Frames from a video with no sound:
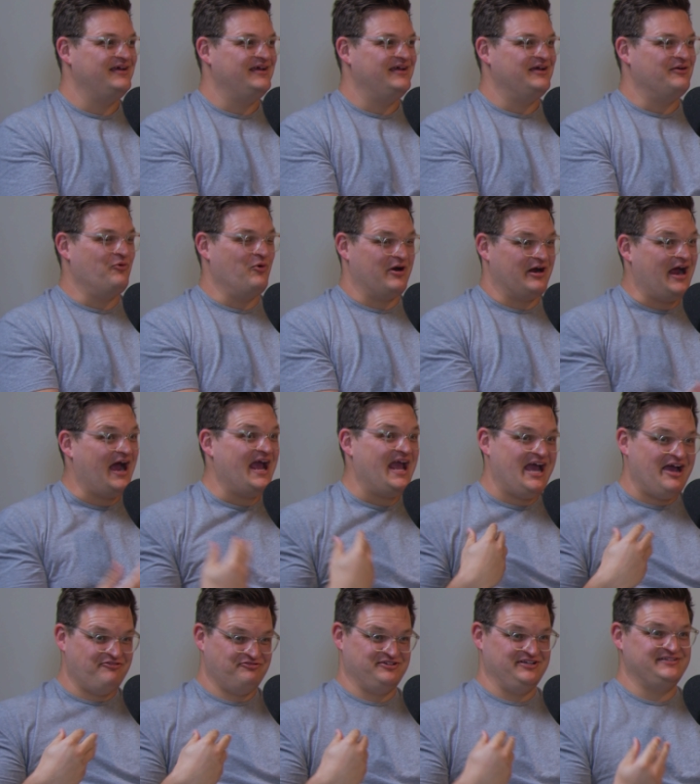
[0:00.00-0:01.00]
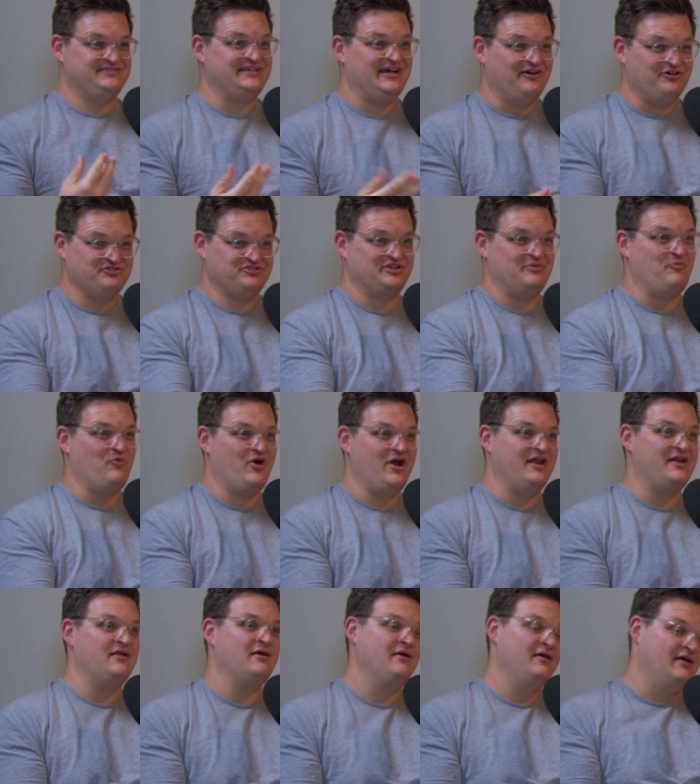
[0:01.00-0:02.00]
where I have to tell
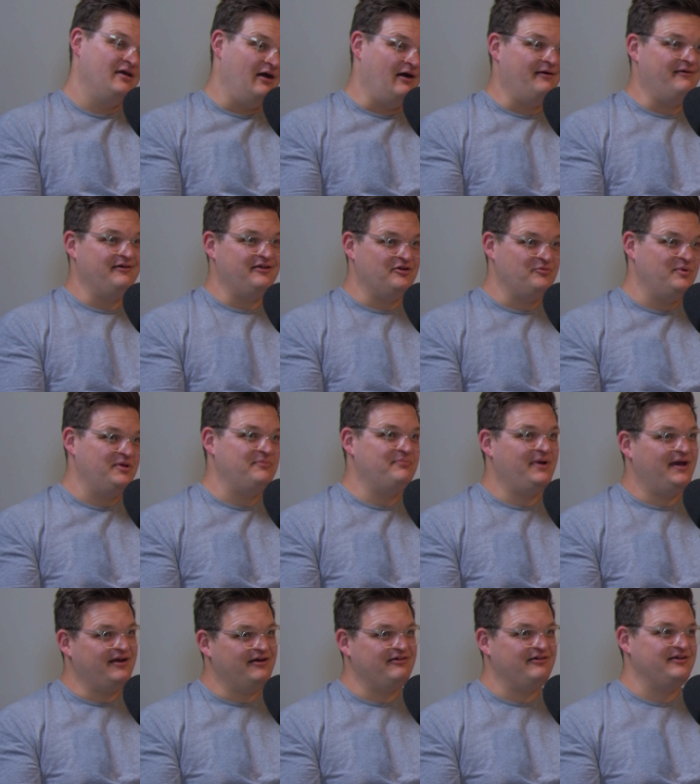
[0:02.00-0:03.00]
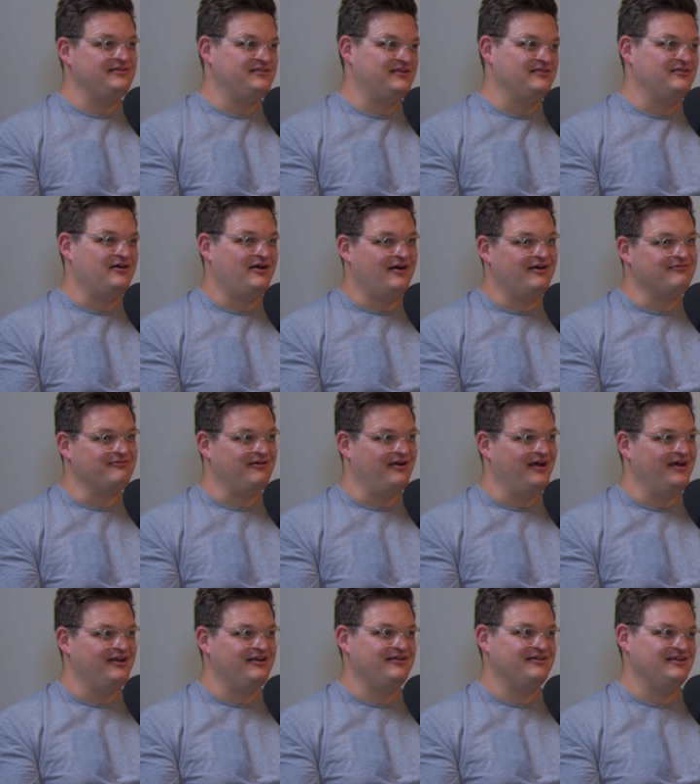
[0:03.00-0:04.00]
someone, oh, it'll be better in the long
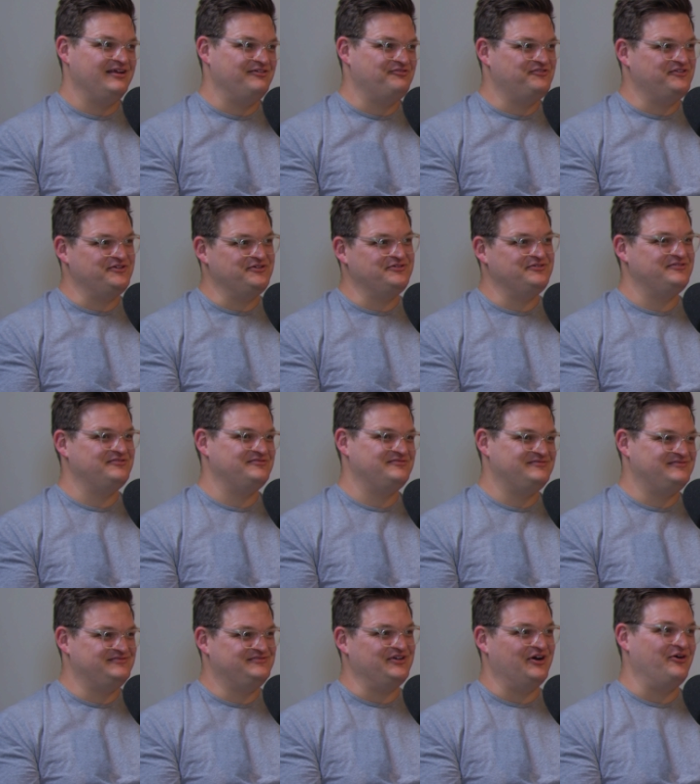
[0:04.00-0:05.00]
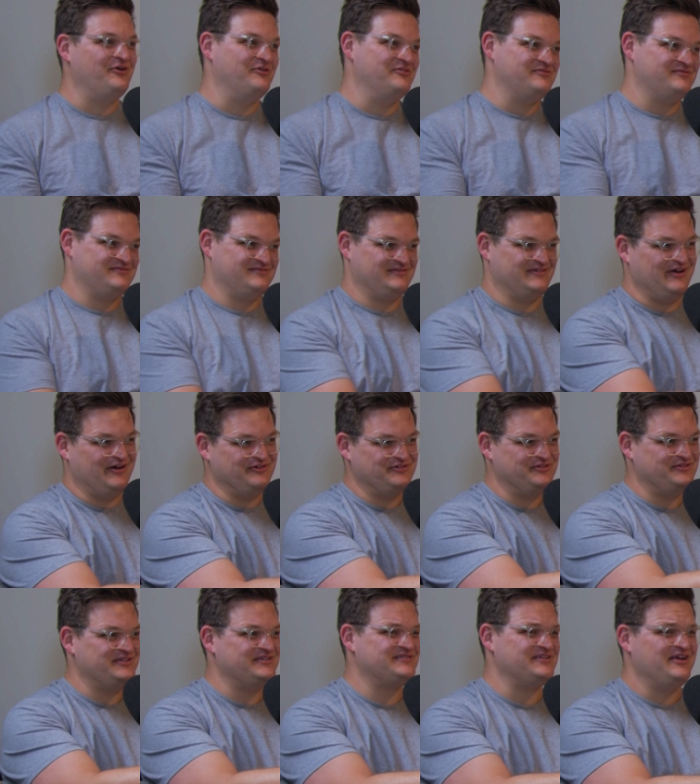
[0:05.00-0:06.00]
run if you don't go do
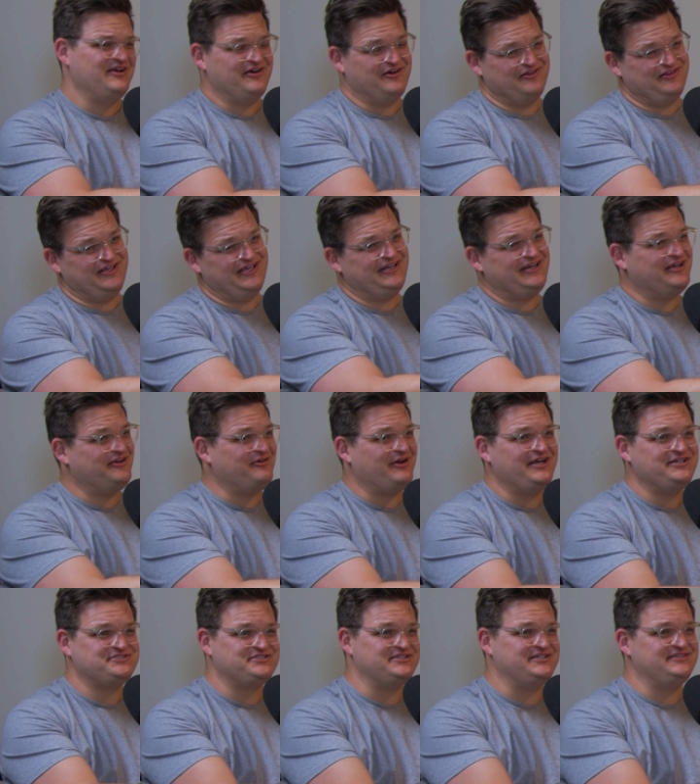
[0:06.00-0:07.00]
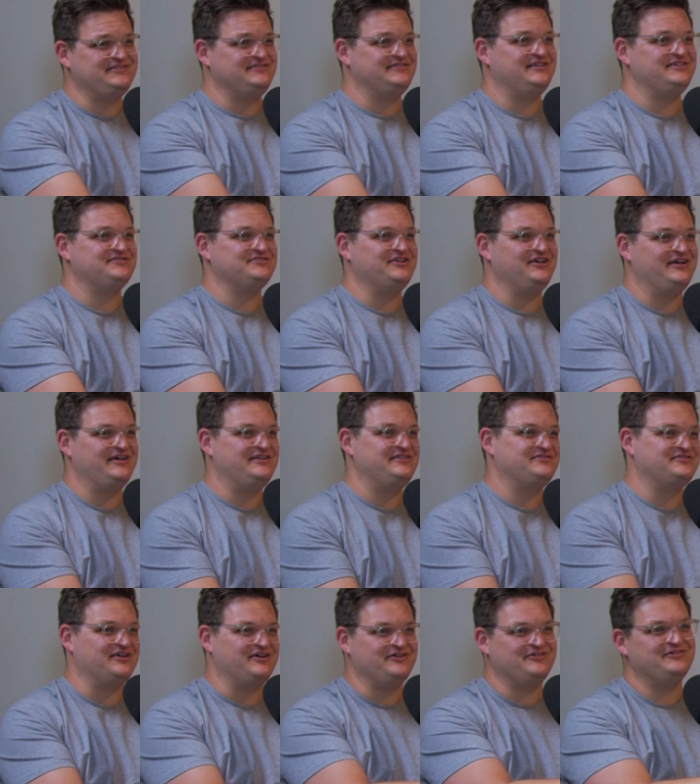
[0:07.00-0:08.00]
this. Yeah. The integration isn't as good.
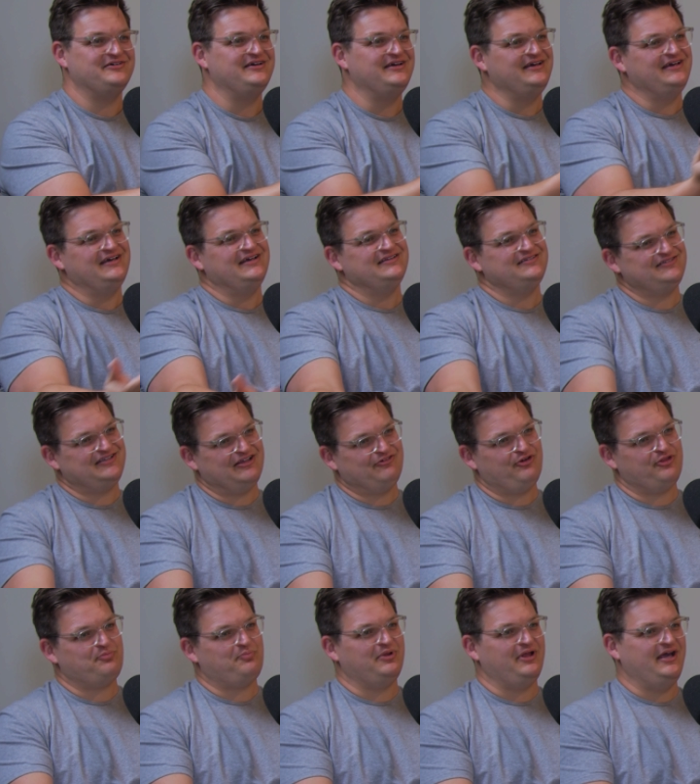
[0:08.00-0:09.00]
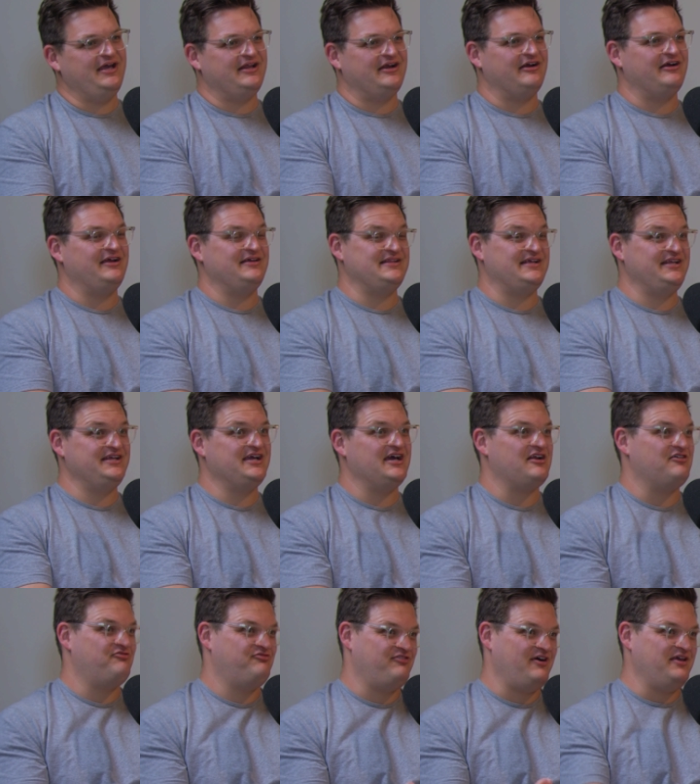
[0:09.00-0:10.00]
So stick with planner and then you got to
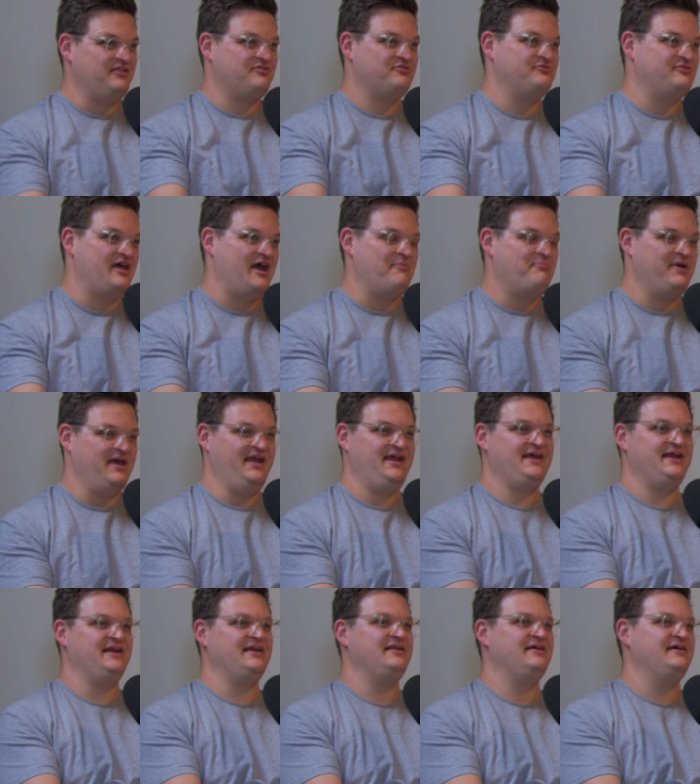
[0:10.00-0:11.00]
fight through that pain.